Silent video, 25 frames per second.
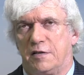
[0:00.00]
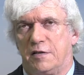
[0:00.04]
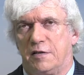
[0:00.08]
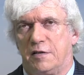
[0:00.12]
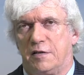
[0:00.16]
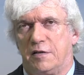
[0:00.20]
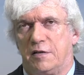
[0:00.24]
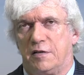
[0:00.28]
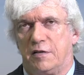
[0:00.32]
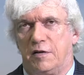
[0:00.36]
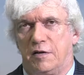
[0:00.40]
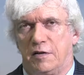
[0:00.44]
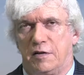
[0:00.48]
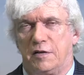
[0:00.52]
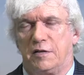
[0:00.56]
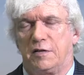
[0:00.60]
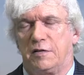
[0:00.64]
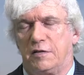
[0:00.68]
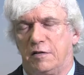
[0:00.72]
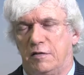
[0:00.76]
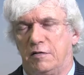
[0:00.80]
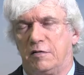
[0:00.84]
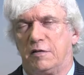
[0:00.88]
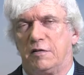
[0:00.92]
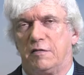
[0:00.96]
not
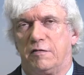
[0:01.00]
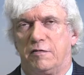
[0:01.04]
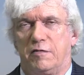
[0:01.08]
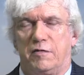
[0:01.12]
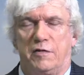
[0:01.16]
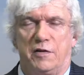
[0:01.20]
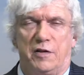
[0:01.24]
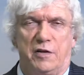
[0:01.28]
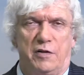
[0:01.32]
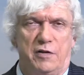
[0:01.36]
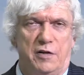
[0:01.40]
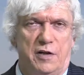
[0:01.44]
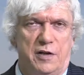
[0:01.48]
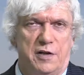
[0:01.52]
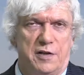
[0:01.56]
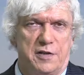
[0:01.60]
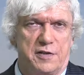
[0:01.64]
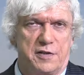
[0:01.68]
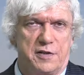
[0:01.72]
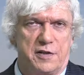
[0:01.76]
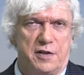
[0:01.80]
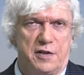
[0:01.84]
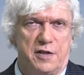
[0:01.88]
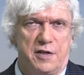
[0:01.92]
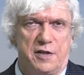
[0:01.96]
good for the United
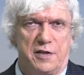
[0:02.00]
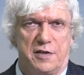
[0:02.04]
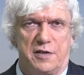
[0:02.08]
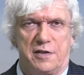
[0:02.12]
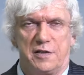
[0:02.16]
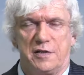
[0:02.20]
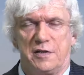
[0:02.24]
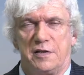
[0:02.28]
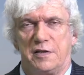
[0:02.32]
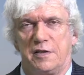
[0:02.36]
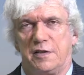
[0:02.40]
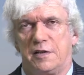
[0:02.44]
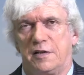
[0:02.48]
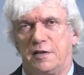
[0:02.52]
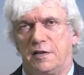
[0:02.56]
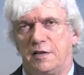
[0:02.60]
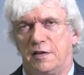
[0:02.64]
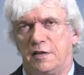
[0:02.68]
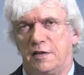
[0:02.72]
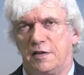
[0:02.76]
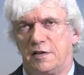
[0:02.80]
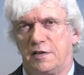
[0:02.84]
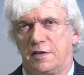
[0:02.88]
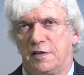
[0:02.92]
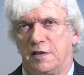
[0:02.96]
States
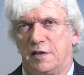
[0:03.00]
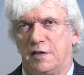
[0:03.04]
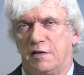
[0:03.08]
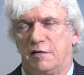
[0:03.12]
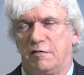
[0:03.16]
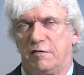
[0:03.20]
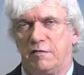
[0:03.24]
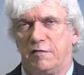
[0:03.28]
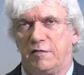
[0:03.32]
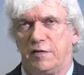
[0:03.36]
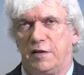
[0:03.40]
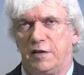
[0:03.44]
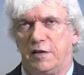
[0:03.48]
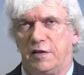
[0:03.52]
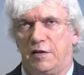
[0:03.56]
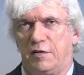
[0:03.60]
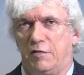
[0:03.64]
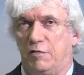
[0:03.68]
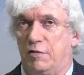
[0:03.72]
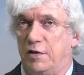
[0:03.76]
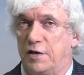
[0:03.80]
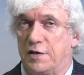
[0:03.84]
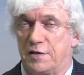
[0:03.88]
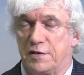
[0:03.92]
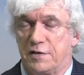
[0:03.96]
itself, and the
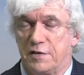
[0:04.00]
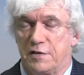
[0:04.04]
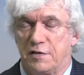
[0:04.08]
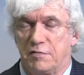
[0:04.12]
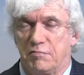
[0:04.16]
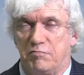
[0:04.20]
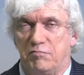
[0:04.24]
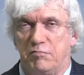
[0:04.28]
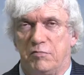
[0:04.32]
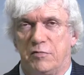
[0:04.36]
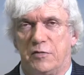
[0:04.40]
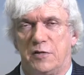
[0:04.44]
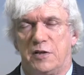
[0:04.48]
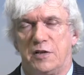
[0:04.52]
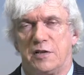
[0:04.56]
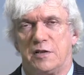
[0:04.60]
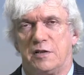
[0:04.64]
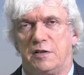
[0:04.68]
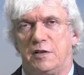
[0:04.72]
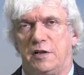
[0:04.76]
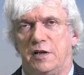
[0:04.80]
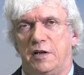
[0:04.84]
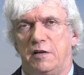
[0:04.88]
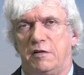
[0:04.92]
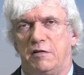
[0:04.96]
US is a
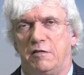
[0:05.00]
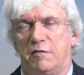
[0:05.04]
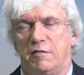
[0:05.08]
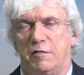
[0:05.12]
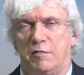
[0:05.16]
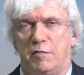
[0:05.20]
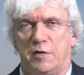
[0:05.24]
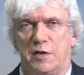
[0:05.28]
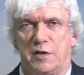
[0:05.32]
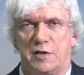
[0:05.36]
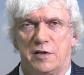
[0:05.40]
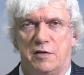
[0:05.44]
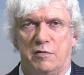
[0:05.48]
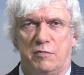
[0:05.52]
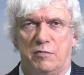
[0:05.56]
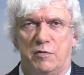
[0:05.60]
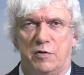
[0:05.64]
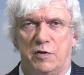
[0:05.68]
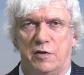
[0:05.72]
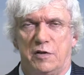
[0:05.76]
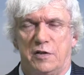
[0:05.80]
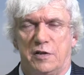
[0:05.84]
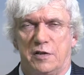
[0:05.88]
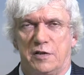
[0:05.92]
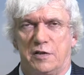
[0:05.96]
leader of the Western
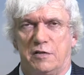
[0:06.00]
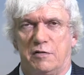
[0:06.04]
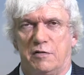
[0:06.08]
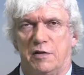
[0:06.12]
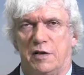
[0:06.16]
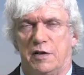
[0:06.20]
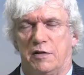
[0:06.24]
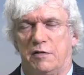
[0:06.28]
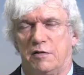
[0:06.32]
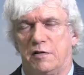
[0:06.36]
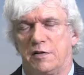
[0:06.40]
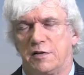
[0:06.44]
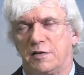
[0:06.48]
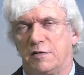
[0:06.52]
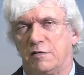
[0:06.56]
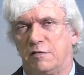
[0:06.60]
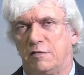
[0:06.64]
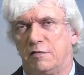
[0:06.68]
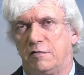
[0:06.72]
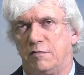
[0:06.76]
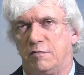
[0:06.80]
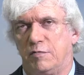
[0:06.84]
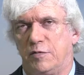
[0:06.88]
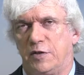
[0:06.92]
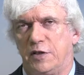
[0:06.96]
world, so that
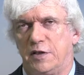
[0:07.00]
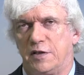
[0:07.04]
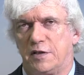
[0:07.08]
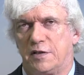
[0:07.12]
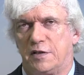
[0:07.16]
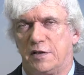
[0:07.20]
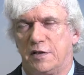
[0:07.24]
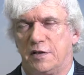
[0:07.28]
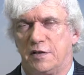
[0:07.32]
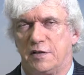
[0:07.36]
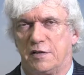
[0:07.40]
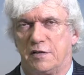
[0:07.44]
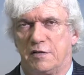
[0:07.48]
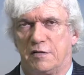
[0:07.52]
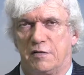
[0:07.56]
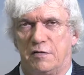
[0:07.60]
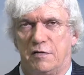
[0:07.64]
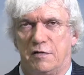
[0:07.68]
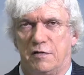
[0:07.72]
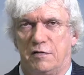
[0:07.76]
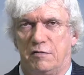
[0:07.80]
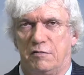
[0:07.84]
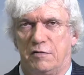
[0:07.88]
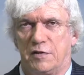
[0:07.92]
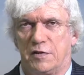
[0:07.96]
also means there's a
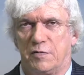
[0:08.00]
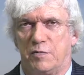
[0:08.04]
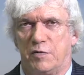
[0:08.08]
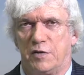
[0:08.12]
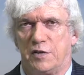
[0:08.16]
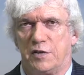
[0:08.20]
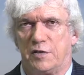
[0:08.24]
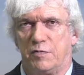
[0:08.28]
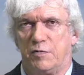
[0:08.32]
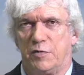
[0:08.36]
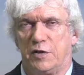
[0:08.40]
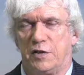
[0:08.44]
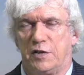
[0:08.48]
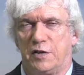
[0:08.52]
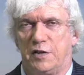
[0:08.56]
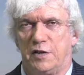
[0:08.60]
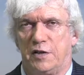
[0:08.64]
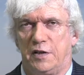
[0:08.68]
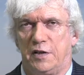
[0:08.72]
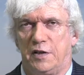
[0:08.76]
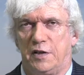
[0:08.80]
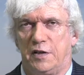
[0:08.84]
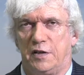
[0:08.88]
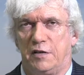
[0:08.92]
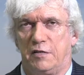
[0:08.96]
certain
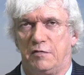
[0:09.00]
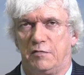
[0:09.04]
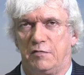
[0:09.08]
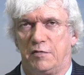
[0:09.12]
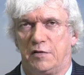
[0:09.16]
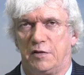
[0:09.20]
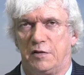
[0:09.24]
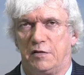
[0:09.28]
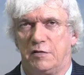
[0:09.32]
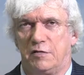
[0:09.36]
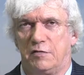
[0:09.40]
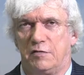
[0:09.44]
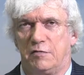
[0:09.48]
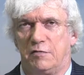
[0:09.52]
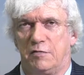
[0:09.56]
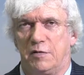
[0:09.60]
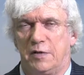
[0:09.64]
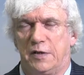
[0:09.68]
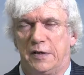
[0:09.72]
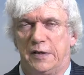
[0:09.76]
responsibility. So,